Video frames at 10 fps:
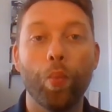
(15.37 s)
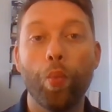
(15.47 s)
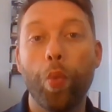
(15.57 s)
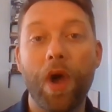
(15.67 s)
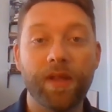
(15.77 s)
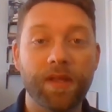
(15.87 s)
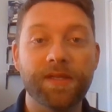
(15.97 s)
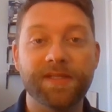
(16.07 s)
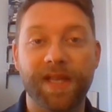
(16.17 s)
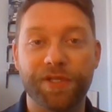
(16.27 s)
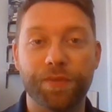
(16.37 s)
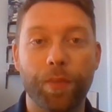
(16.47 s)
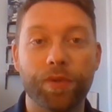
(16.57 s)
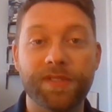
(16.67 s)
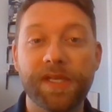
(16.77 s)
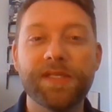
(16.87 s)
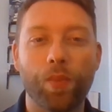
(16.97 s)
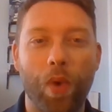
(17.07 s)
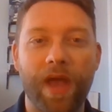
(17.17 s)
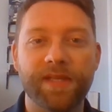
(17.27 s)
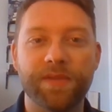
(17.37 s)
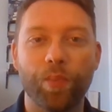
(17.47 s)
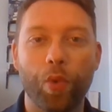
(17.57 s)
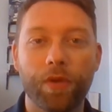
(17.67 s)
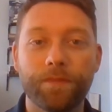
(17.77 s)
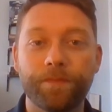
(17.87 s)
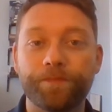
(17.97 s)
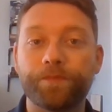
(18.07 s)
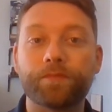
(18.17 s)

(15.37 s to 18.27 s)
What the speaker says: what a discussion post is and why it's important,